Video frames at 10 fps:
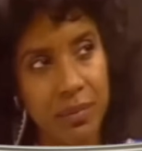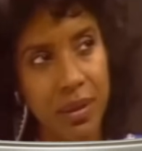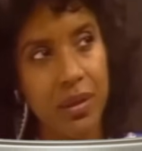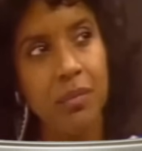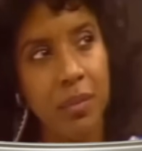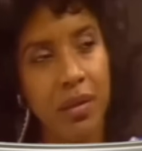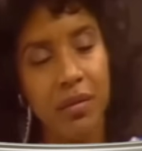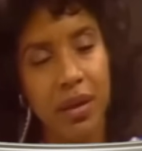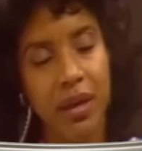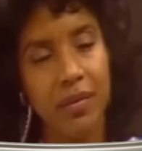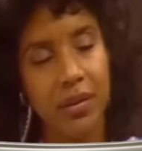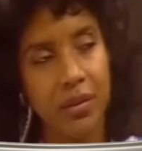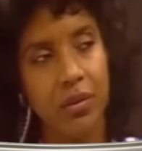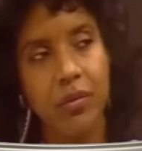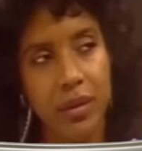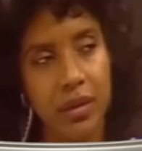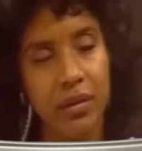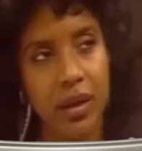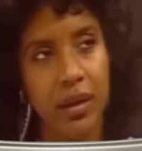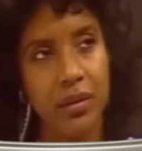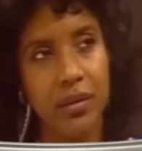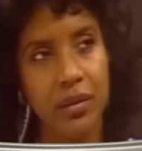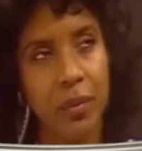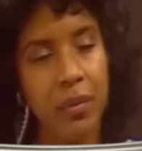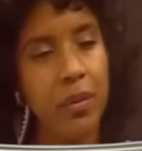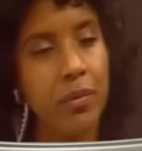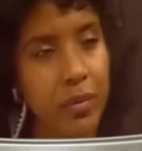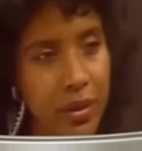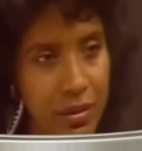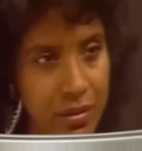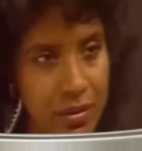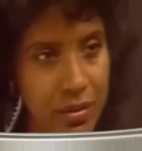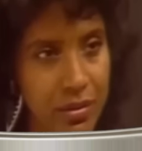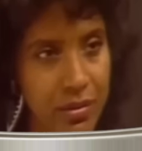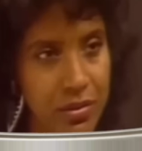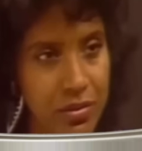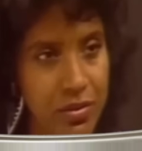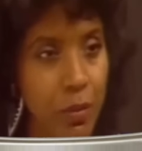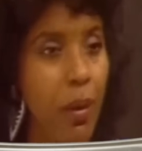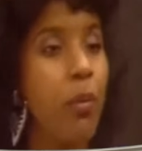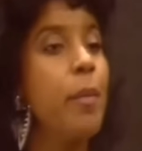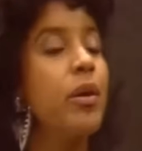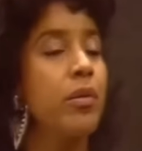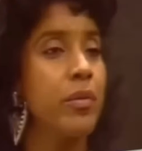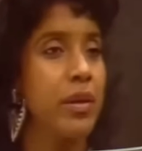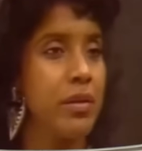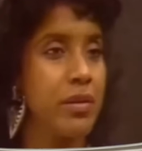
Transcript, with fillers: eighty-four to nineteen ninety-two. Rashad's performance, marked by